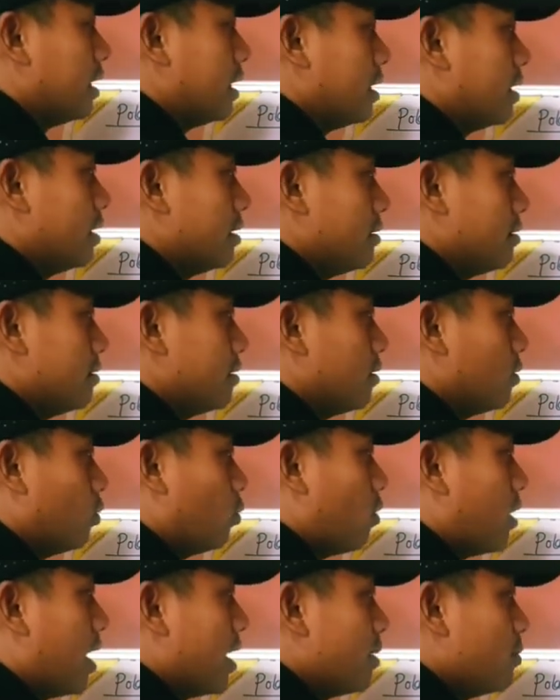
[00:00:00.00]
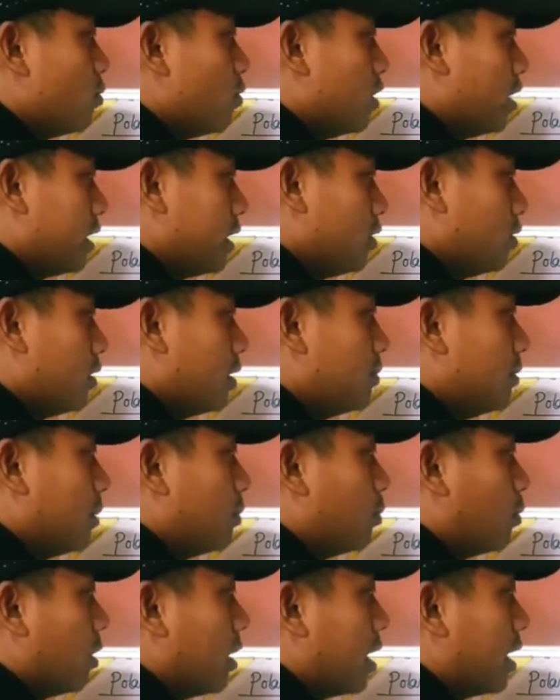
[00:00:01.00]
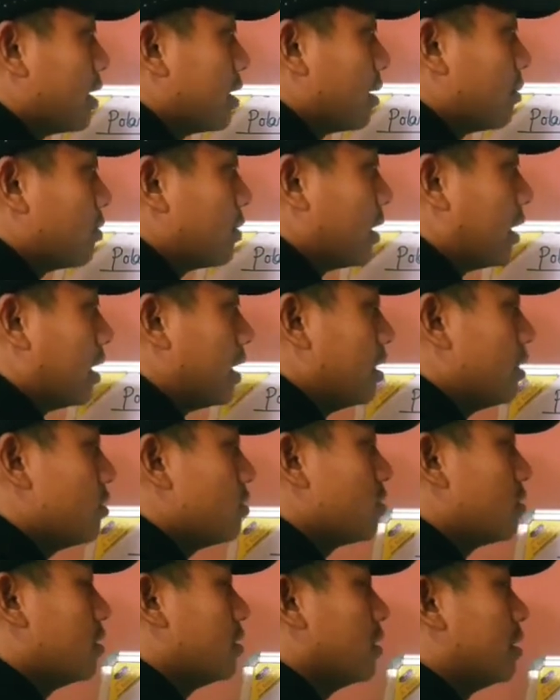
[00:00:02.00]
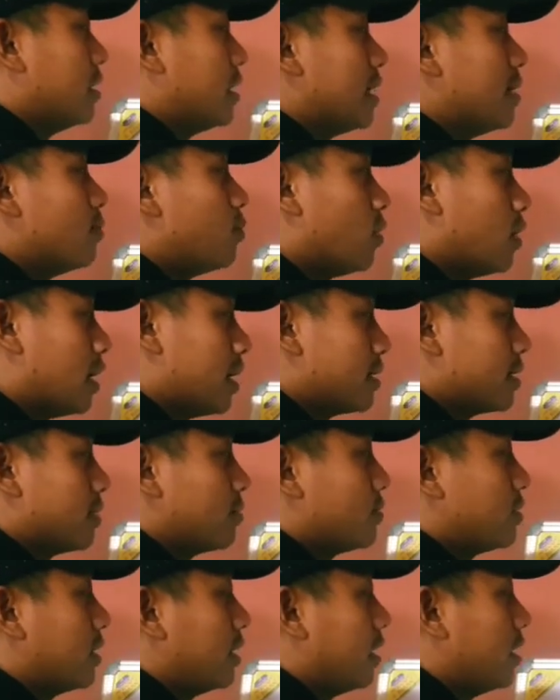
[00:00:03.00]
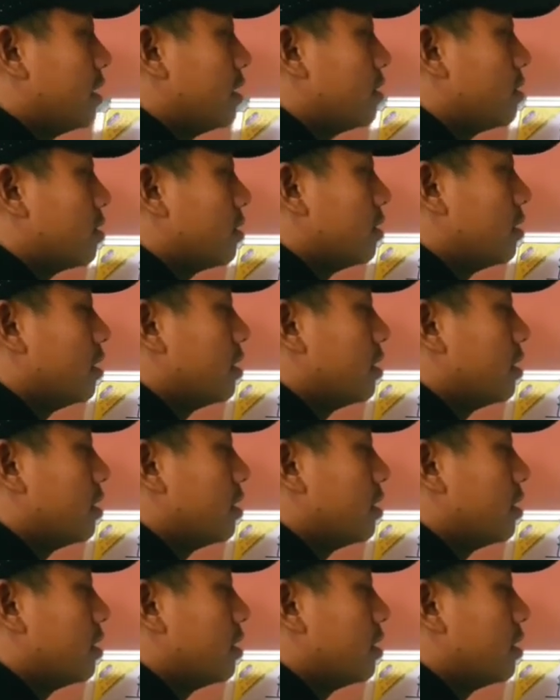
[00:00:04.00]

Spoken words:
in one molecule of the polar substance, non-polar substance,